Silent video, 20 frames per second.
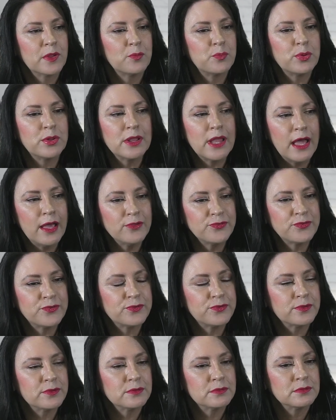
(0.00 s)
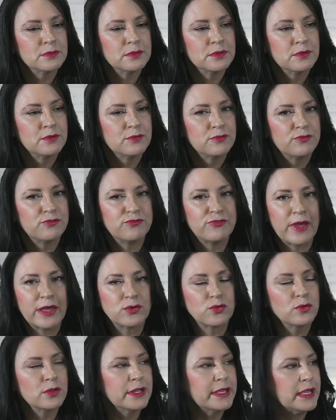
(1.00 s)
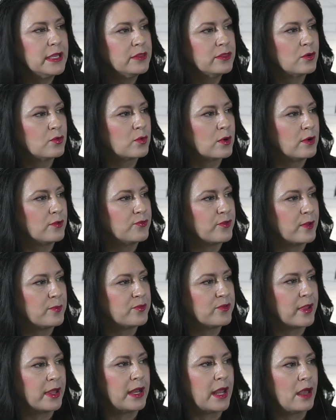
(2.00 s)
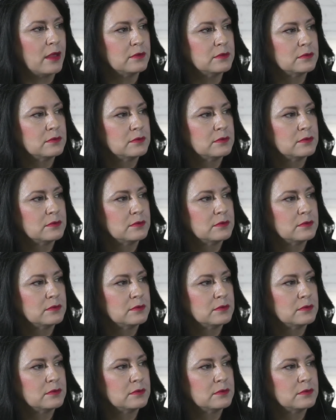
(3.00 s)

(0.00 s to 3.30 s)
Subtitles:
plus, federally, the world's upside down.